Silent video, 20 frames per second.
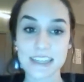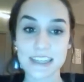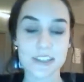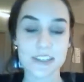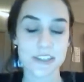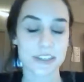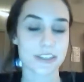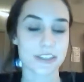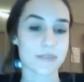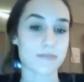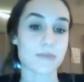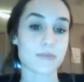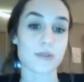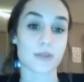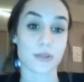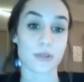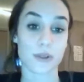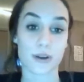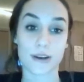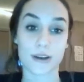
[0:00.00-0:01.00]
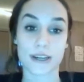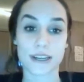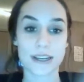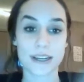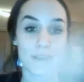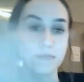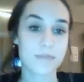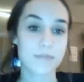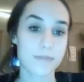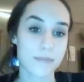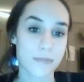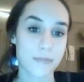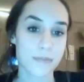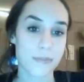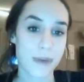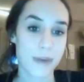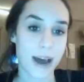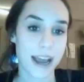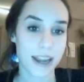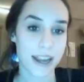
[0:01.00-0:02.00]
Just learning
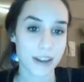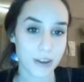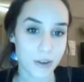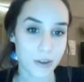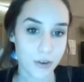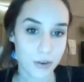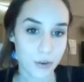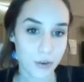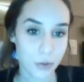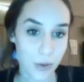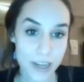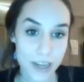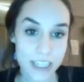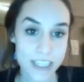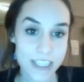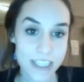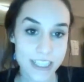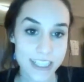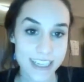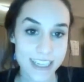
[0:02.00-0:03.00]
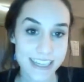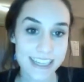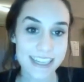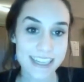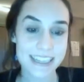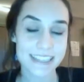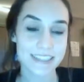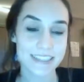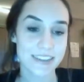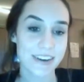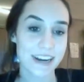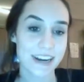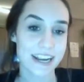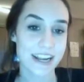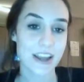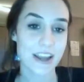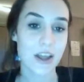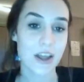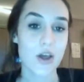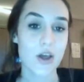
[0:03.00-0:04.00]
by questioning is a great
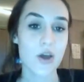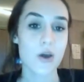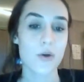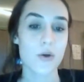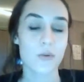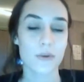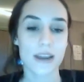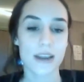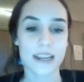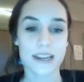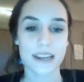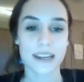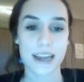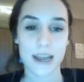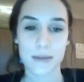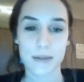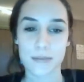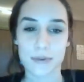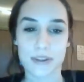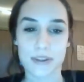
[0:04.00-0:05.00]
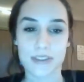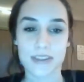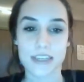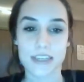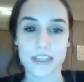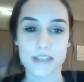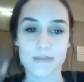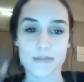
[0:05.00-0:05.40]
way to kind of put this.